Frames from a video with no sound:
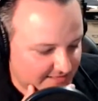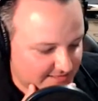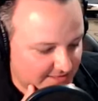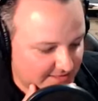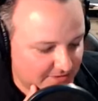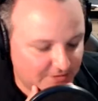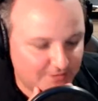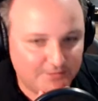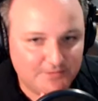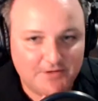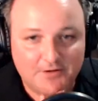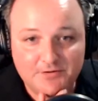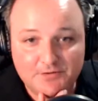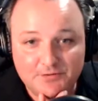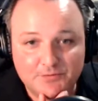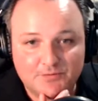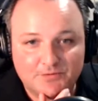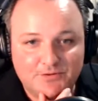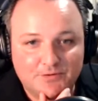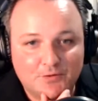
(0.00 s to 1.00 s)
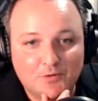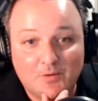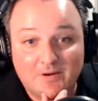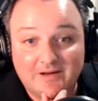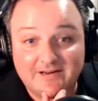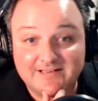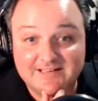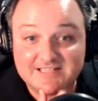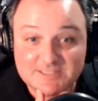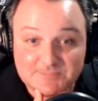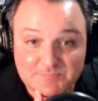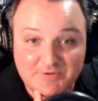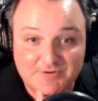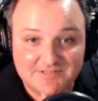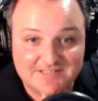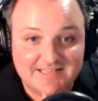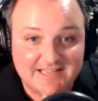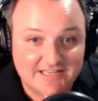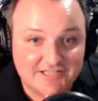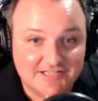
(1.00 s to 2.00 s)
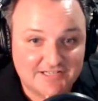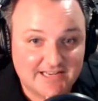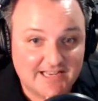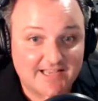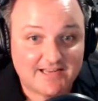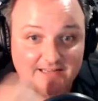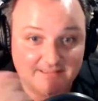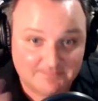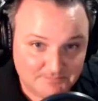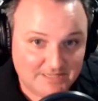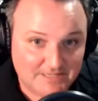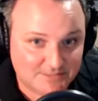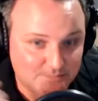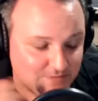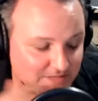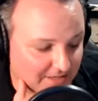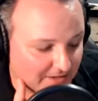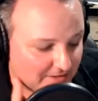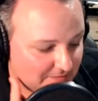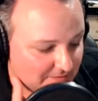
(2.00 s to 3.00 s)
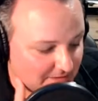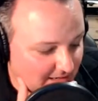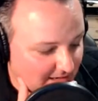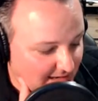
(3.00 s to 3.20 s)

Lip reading: So you're quite an experienced educator, as we know.